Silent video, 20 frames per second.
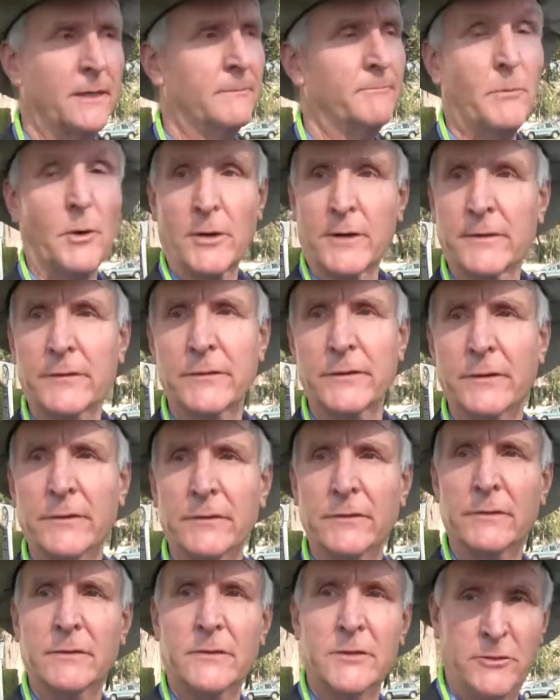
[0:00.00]

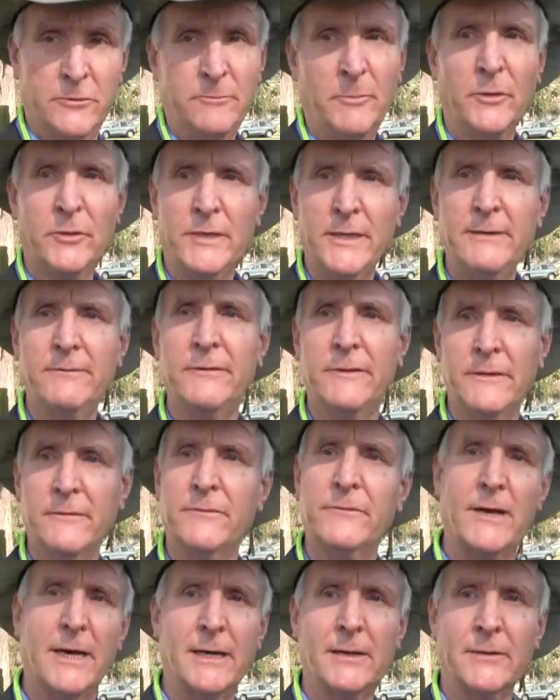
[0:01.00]
Marxist, you believe in the
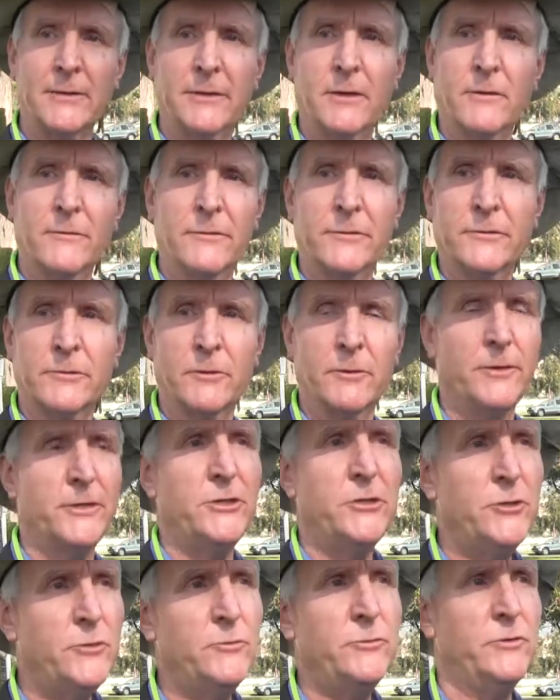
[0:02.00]
violent overthrow. And
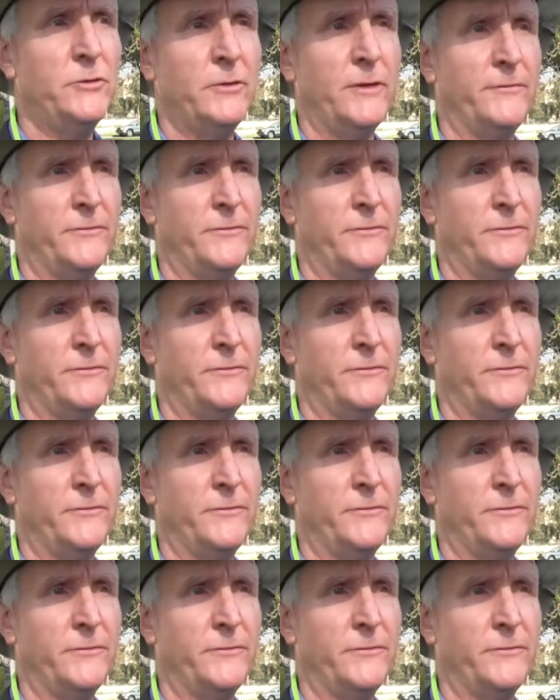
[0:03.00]
you do.